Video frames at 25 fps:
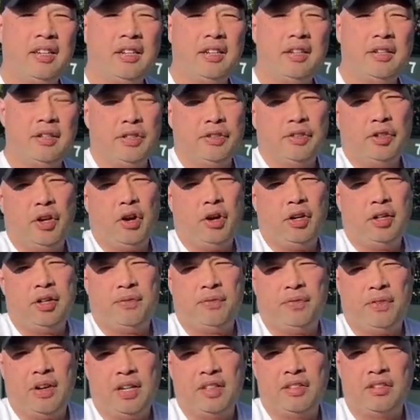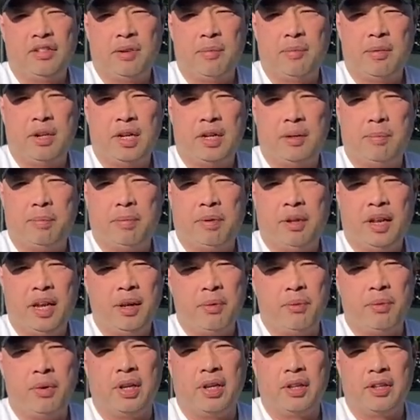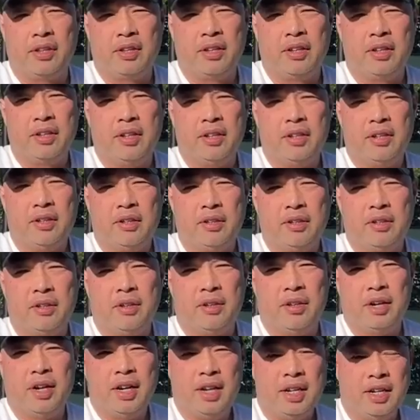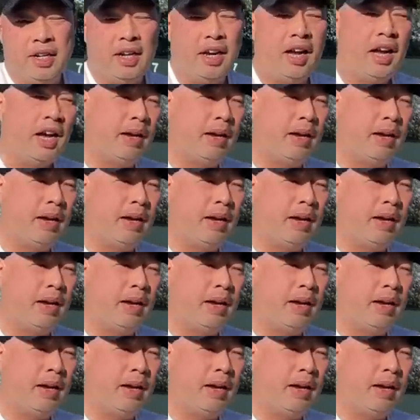you know it's hard to find somebody to play with, right?